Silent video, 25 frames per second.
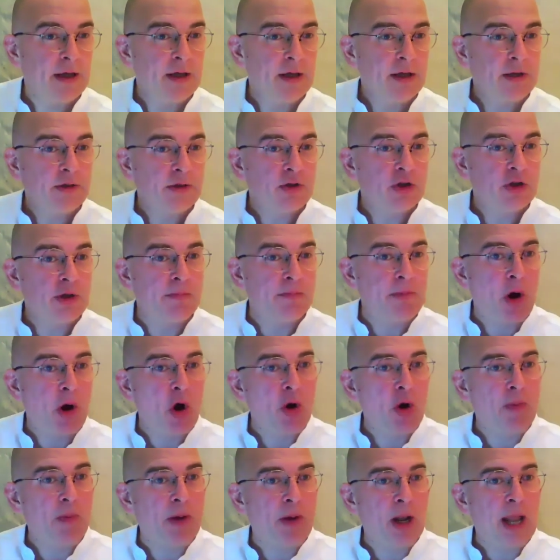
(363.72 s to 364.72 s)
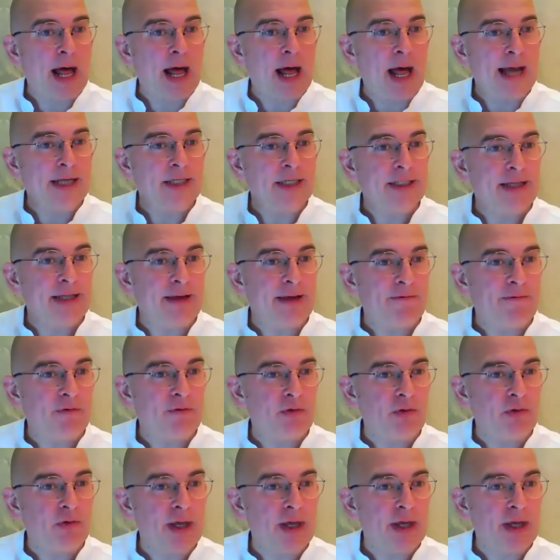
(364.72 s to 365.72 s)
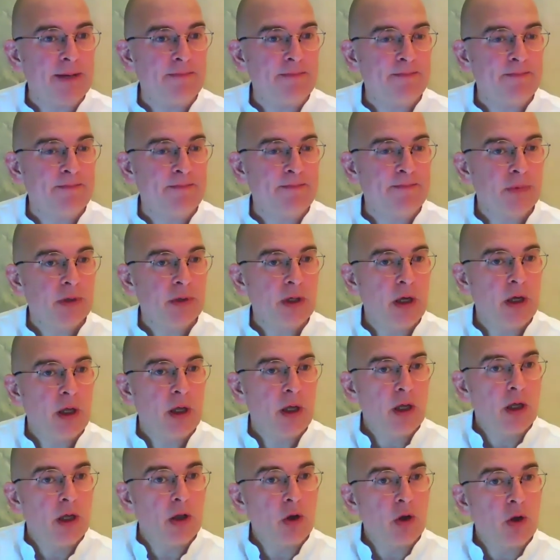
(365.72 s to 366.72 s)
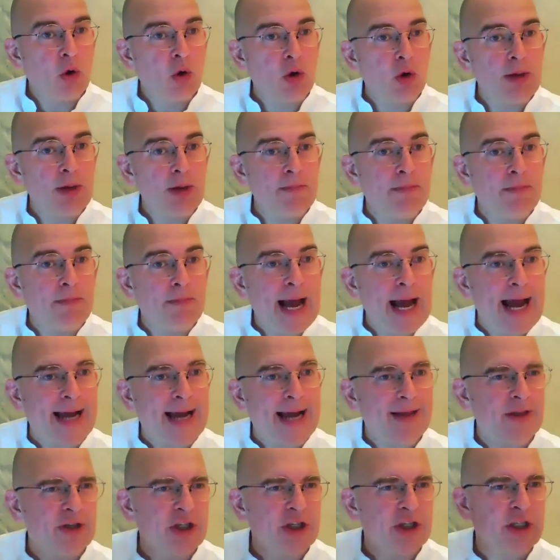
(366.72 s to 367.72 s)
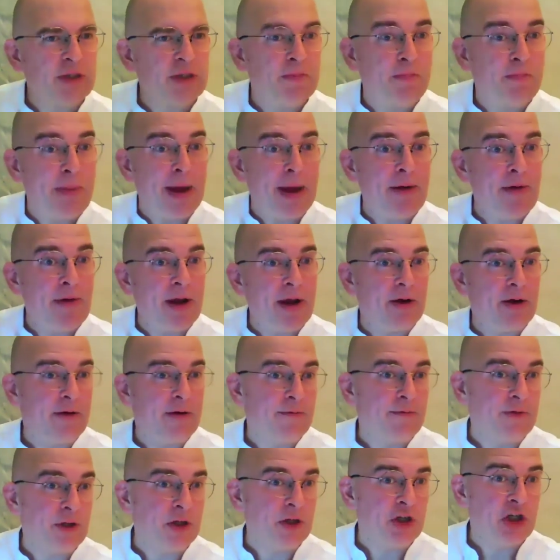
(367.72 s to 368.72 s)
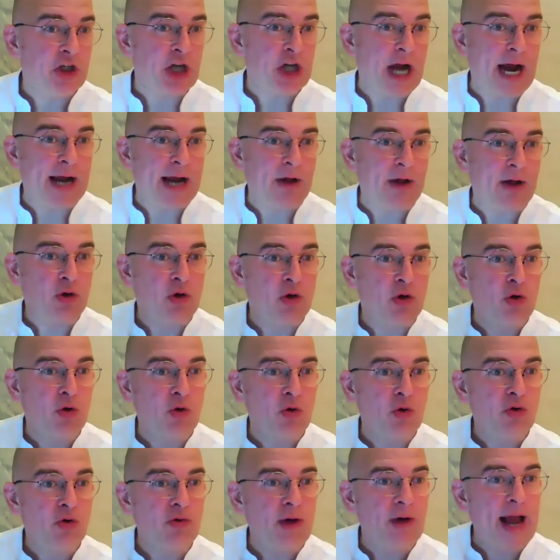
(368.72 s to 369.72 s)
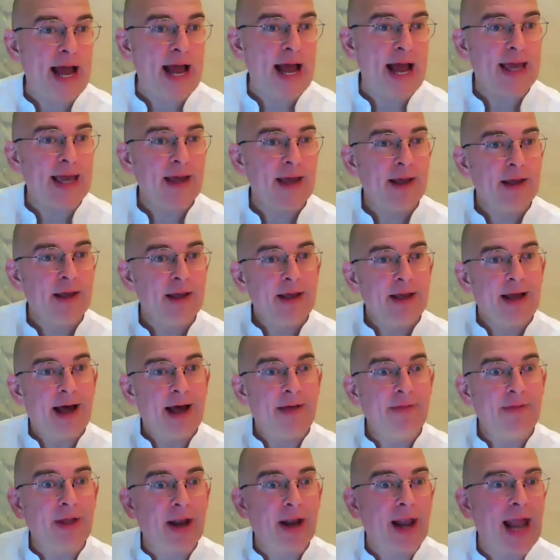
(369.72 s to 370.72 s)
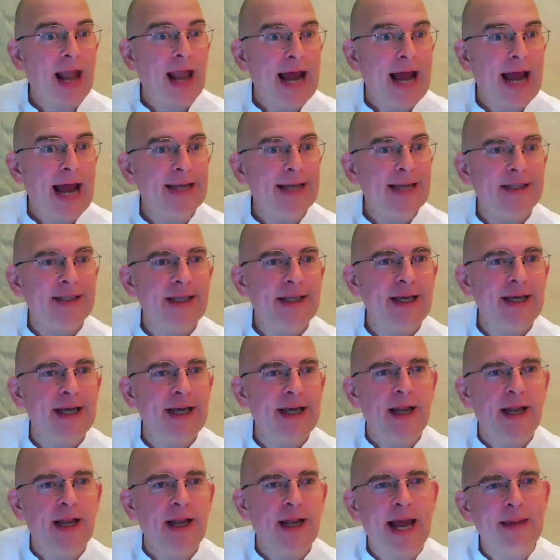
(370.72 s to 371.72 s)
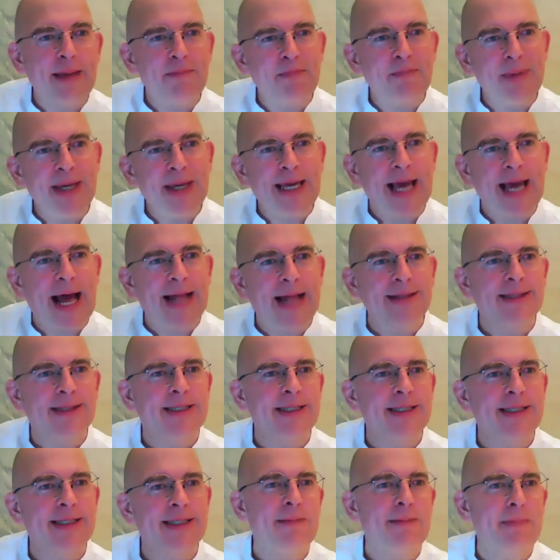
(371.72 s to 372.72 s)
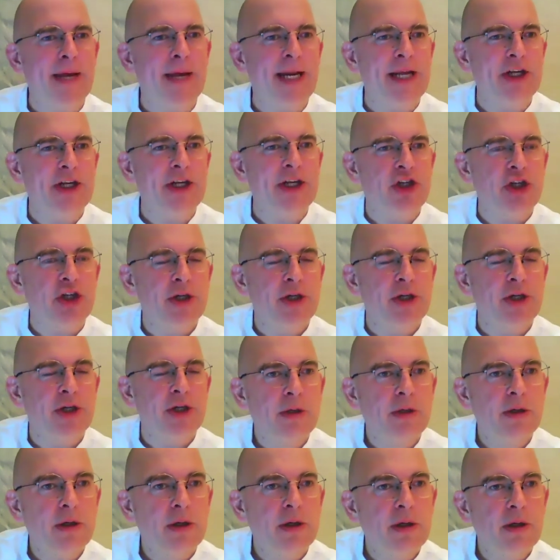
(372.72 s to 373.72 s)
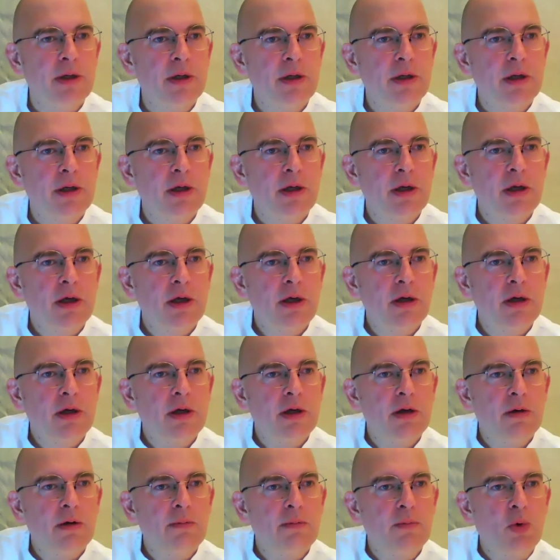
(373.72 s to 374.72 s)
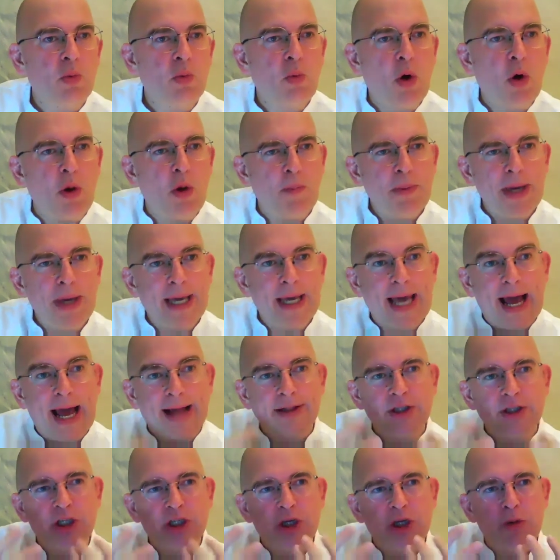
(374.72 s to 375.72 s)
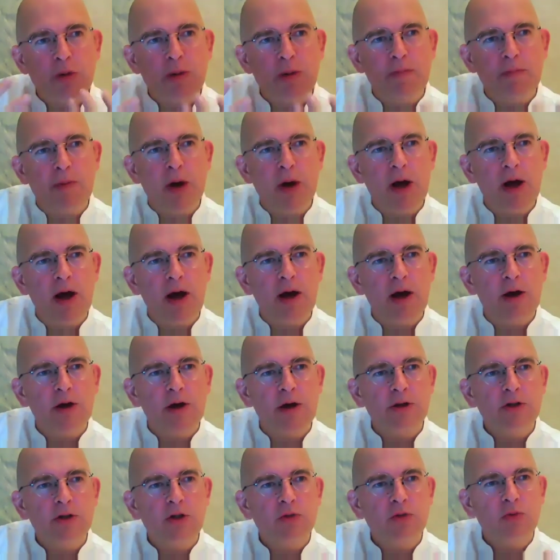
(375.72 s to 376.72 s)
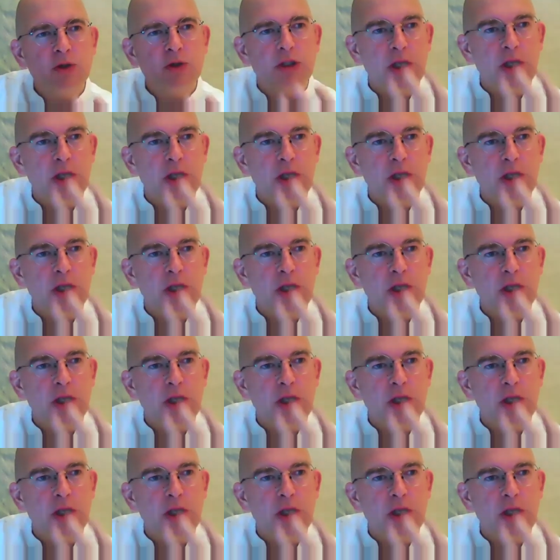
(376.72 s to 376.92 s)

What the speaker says: to mobilize differently. Looking back, the spirit of the child called Greg and the inner light began to diminish. But what began to emerge was the